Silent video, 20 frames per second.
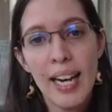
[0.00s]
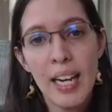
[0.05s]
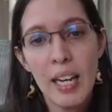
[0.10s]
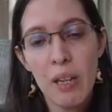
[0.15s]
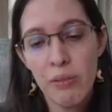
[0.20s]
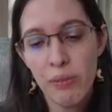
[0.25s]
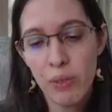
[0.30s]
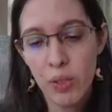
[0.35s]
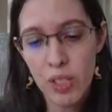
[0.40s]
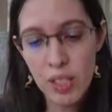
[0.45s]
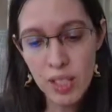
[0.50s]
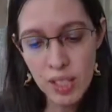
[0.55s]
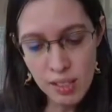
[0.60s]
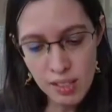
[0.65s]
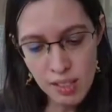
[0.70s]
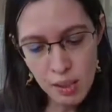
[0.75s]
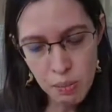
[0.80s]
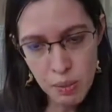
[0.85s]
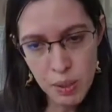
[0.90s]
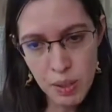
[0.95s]
for
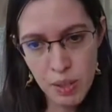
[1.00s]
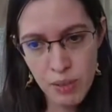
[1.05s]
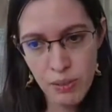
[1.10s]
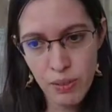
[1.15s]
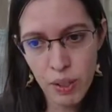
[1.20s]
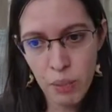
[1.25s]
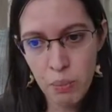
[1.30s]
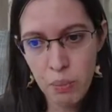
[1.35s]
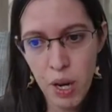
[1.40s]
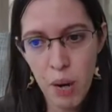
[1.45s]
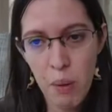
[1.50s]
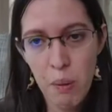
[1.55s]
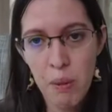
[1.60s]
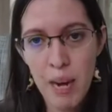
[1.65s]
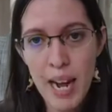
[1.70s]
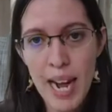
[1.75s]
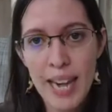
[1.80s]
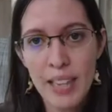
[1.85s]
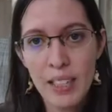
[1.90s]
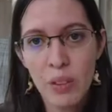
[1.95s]
this specific problem,
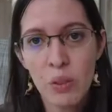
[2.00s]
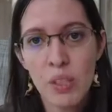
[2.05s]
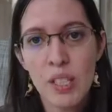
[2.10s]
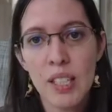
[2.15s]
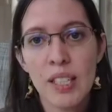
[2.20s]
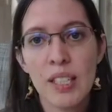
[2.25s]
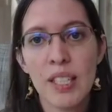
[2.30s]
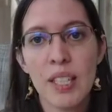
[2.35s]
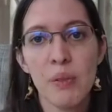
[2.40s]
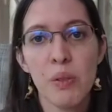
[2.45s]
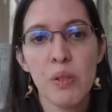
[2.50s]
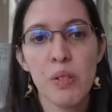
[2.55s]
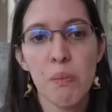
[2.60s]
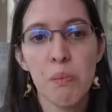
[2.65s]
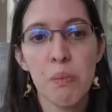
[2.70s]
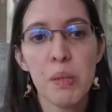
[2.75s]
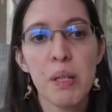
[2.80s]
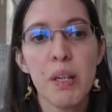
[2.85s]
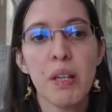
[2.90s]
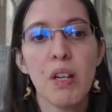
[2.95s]
I don't think there was a
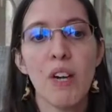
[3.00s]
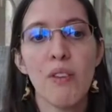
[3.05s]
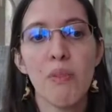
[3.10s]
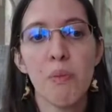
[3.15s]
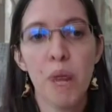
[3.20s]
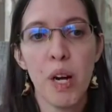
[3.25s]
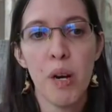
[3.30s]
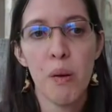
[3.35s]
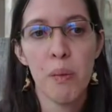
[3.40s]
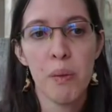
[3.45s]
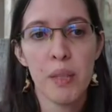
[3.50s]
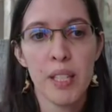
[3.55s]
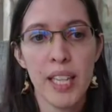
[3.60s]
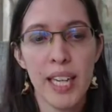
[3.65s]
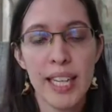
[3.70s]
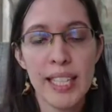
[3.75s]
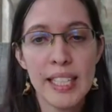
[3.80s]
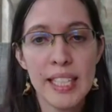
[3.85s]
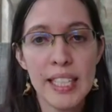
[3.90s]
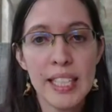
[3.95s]
big enough problem that
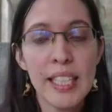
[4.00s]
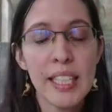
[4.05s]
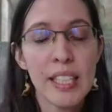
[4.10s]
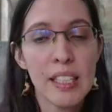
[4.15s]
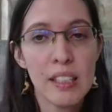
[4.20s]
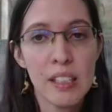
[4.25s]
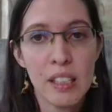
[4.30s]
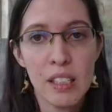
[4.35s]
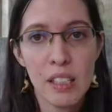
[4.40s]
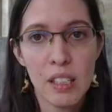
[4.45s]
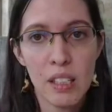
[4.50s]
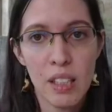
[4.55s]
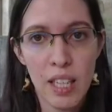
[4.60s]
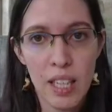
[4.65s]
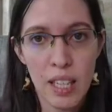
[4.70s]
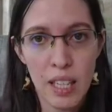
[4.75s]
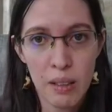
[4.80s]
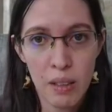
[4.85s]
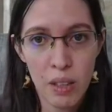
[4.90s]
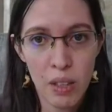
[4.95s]
I need
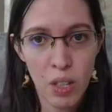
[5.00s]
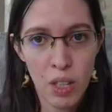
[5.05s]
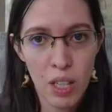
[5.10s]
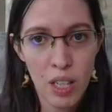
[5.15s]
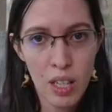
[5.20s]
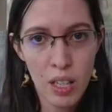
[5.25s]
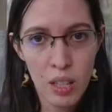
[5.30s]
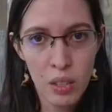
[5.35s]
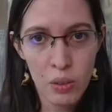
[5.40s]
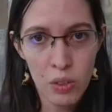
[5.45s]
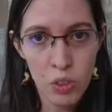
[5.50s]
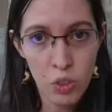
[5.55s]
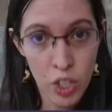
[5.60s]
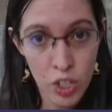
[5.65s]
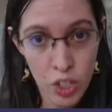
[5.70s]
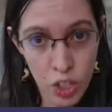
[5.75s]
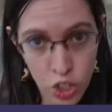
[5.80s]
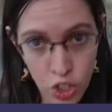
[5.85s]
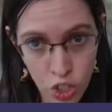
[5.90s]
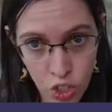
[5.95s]

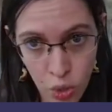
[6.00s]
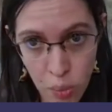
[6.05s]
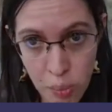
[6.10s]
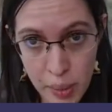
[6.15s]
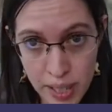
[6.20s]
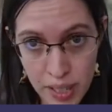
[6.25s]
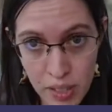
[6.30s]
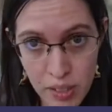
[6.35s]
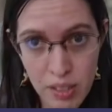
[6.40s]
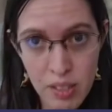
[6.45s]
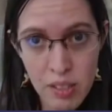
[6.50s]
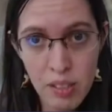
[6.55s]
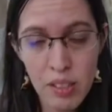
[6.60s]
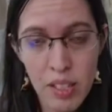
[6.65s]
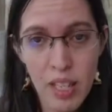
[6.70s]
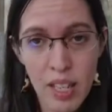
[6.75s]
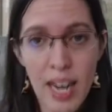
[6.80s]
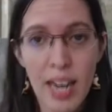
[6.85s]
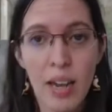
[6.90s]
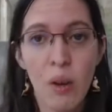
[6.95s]
traditional medicine,
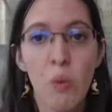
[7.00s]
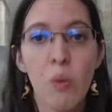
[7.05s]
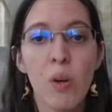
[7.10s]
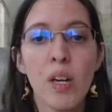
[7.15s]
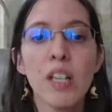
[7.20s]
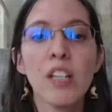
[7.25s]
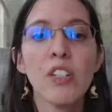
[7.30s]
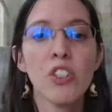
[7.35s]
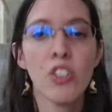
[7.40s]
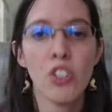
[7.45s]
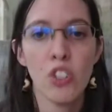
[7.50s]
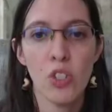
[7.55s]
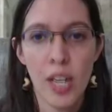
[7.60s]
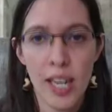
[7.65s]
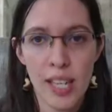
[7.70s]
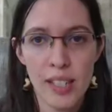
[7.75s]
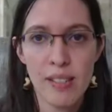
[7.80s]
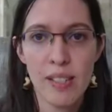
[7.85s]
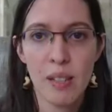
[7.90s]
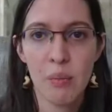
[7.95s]
that I wanted to
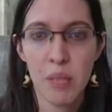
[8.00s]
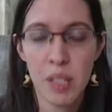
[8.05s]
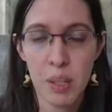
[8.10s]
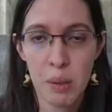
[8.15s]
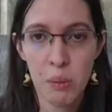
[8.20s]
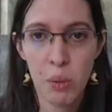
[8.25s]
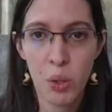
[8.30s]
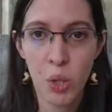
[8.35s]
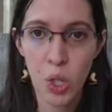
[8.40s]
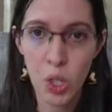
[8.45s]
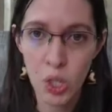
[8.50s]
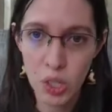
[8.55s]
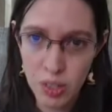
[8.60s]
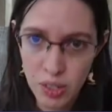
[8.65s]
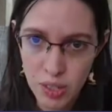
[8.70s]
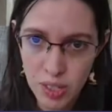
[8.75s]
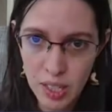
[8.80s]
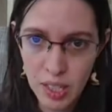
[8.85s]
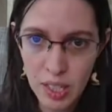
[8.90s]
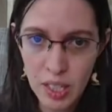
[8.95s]
try something more
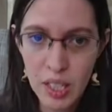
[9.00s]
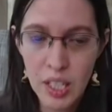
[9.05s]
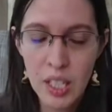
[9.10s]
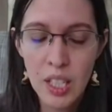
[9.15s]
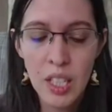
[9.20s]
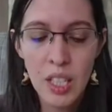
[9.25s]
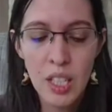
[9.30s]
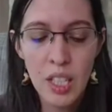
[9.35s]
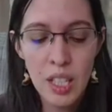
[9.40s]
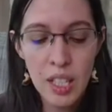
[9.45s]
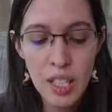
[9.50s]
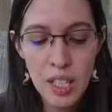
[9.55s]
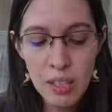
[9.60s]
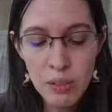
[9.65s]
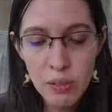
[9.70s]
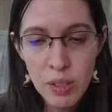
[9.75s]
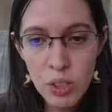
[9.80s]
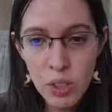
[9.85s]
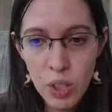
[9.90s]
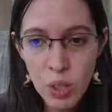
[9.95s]
holistic.
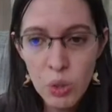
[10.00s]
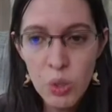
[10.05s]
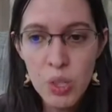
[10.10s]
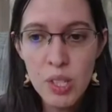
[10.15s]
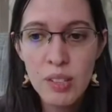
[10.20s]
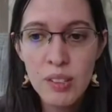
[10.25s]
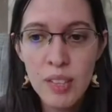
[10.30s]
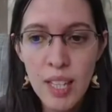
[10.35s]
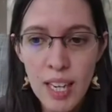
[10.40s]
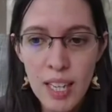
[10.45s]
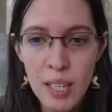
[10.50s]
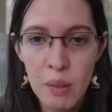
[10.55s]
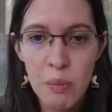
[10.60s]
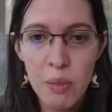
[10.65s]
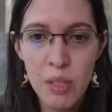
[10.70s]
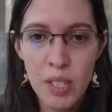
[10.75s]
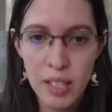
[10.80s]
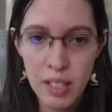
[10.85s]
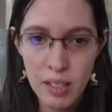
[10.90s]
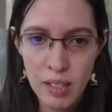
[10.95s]
Even though
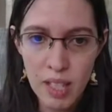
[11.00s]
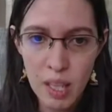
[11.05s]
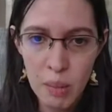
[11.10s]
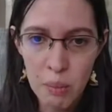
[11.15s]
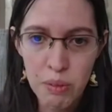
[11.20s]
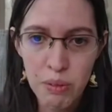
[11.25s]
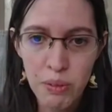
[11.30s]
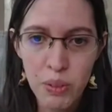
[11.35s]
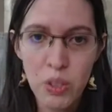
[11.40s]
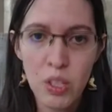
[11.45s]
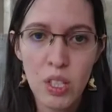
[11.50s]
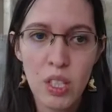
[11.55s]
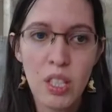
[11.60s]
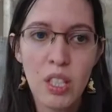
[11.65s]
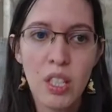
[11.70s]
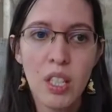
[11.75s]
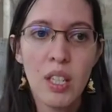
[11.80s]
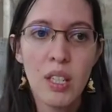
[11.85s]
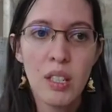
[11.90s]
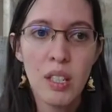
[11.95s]
sometimes, like I said before,
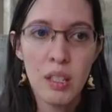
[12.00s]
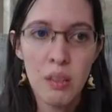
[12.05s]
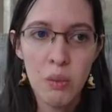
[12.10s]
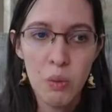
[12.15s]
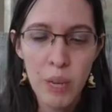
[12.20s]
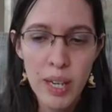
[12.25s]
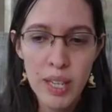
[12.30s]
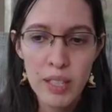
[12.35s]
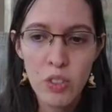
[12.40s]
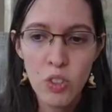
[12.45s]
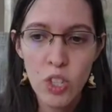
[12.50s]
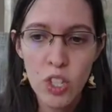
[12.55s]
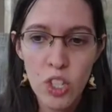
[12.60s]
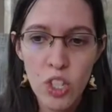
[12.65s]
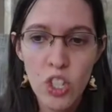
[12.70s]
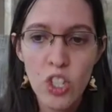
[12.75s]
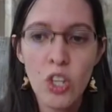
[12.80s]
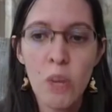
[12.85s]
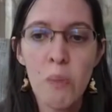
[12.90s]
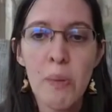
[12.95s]
the
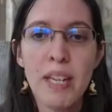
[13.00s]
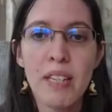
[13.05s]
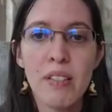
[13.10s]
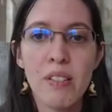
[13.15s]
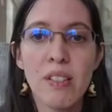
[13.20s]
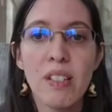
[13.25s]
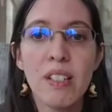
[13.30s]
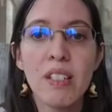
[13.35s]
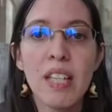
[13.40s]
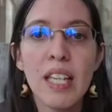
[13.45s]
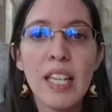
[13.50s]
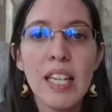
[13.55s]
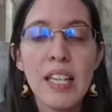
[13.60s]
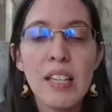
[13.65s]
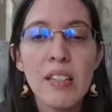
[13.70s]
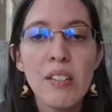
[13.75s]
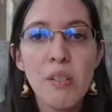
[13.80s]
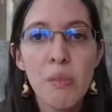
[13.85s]
traditional medicine is